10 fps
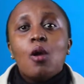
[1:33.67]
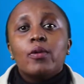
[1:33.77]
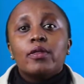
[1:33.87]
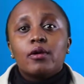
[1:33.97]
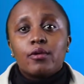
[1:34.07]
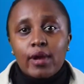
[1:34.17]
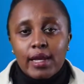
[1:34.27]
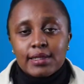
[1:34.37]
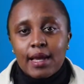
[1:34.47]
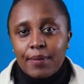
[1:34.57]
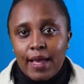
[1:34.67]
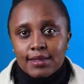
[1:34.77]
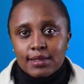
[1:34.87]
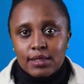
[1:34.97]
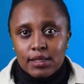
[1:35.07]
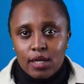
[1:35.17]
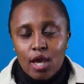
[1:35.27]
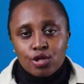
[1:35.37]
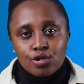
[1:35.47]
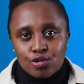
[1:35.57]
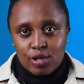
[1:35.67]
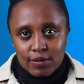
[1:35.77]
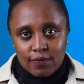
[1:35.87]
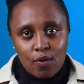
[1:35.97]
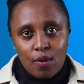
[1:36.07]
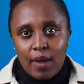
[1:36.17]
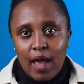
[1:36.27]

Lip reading: with a great capacity to transform